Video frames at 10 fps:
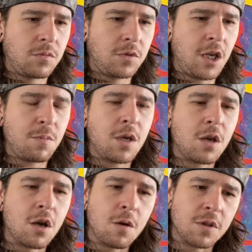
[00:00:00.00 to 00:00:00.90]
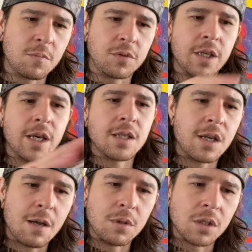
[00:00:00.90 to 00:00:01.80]
Take me home to the place
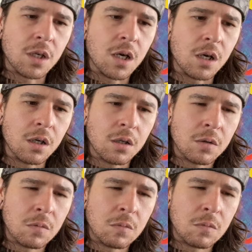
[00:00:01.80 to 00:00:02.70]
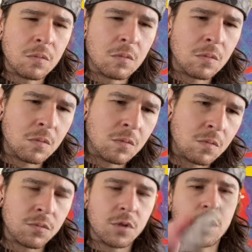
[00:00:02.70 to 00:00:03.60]
I belong.
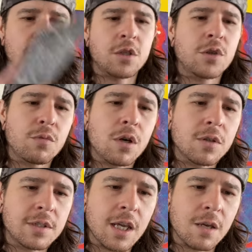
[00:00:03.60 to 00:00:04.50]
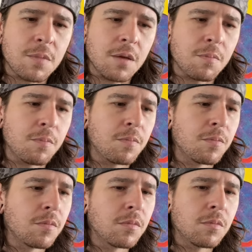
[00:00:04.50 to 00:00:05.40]
Country roads take me
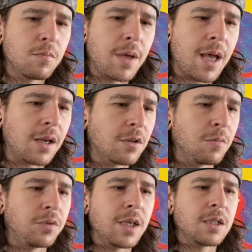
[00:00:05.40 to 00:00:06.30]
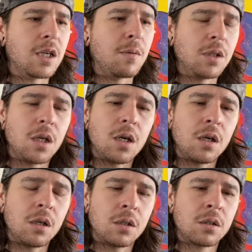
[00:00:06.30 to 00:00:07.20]
back to the place I belong.